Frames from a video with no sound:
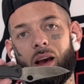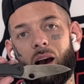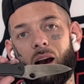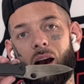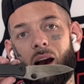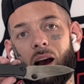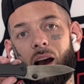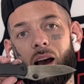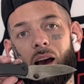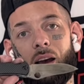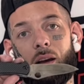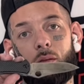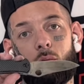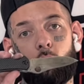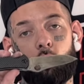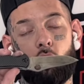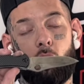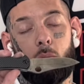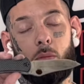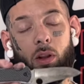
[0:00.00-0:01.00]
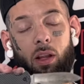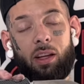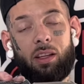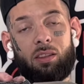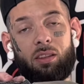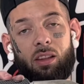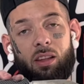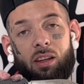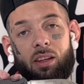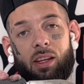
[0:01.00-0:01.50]
I
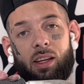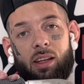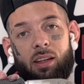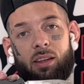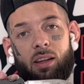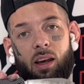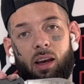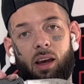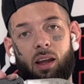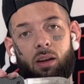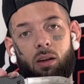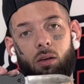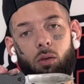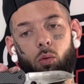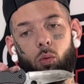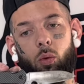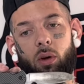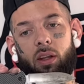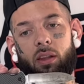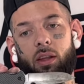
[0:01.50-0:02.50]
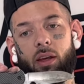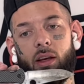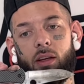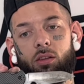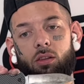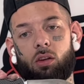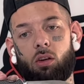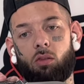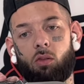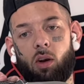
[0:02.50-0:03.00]
replaced the detent with a
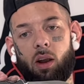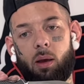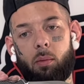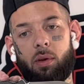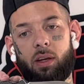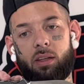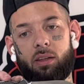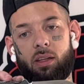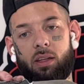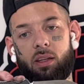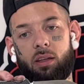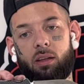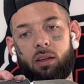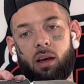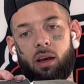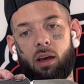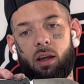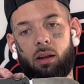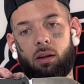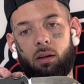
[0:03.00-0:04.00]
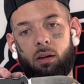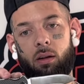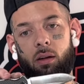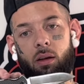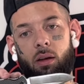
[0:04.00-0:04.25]
ceramic detent